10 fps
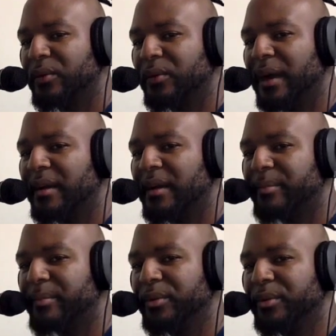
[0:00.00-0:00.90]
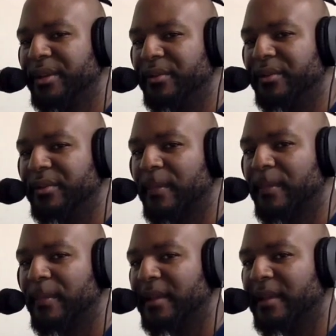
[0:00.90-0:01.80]
Ouais, bon montrer nous.
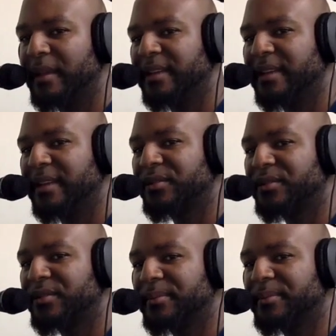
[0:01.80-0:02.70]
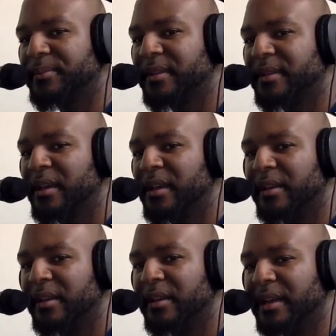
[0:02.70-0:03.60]
It's channel strips.
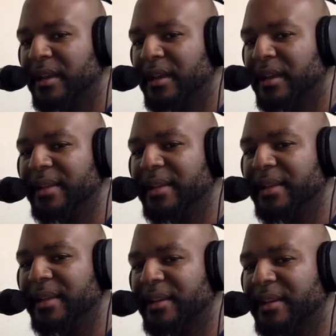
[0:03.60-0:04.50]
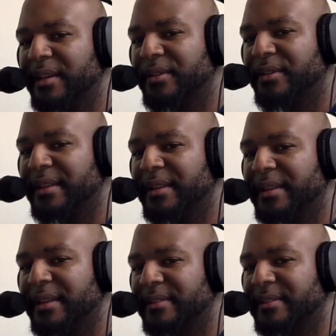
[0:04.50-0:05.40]
Gain pile channel strip
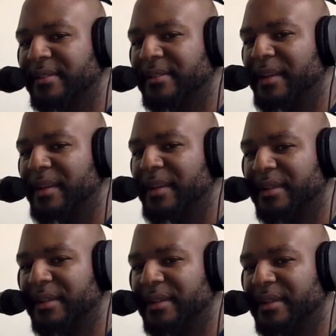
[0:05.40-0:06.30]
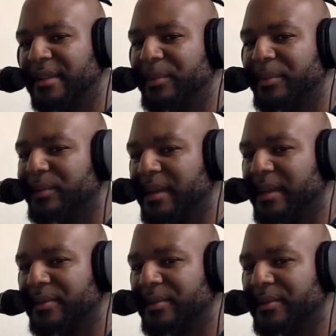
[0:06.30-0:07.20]
là. There's a sample, a sample, a
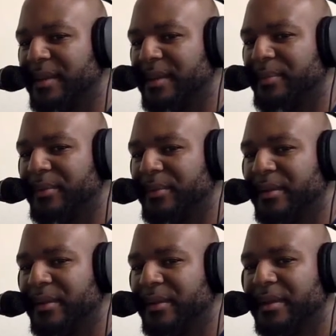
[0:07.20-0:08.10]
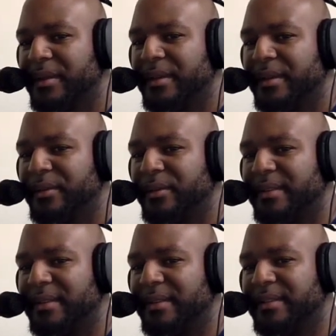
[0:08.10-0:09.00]
sample, a sample. Si vous
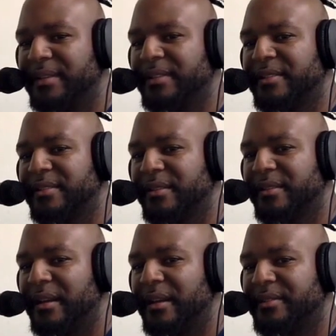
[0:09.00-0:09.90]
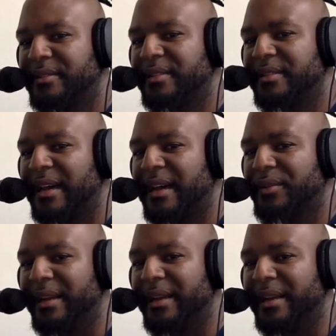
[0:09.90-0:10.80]
allez juste à
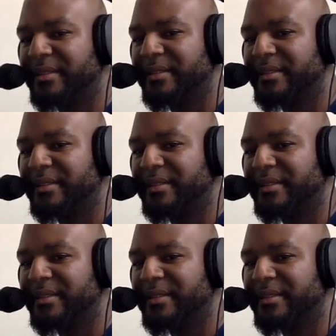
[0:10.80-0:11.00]
droite.